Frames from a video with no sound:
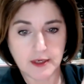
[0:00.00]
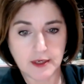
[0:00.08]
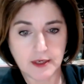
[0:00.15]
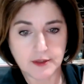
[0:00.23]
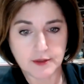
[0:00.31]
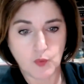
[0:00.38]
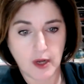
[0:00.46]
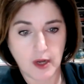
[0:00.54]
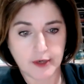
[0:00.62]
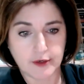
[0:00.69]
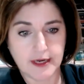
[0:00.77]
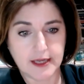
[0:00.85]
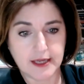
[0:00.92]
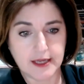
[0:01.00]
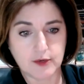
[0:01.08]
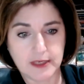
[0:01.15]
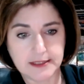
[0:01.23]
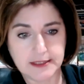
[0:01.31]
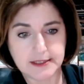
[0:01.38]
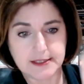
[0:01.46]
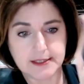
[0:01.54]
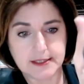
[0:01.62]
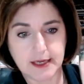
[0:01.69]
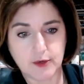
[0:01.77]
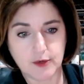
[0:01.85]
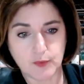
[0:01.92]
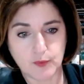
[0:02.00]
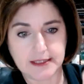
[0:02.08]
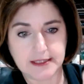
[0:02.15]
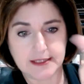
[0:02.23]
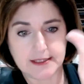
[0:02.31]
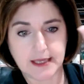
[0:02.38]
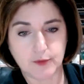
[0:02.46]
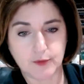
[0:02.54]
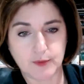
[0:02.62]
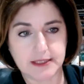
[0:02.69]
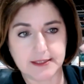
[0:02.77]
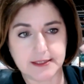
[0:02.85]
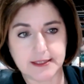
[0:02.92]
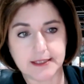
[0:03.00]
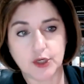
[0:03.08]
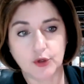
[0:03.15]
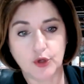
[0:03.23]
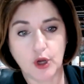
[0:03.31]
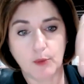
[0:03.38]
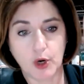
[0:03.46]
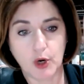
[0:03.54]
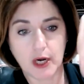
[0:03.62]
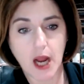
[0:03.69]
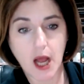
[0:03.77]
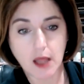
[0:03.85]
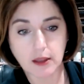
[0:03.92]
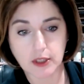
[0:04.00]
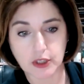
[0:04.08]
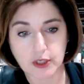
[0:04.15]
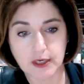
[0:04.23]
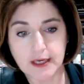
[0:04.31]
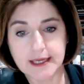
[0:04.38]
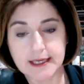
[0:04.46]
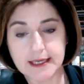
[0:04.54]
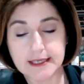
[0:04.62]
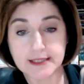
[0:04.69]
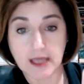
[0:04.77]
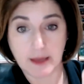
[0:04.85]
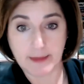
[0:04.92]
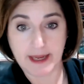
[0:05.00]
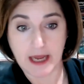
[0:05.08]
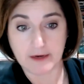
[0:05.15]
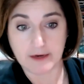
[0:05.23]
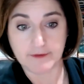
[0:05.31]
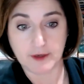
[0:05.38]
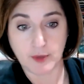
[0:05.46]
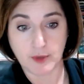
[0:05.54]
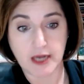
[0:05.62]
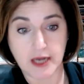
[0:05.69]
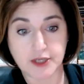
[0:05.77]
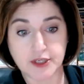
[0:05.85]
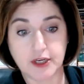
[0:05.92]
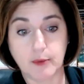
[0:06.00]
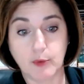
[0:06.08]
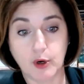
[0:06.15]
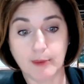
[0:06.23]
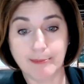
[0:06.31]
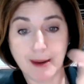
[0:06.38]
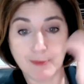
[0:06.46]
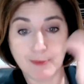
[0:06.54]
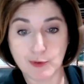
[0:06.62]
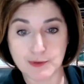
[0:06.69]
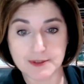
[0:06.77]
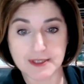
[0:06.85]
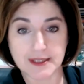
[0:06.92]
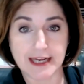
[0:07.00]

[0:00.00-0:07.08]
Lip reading: the water and rinse and rinse and rinse until no more color is coming out of your brush and no more bubbles like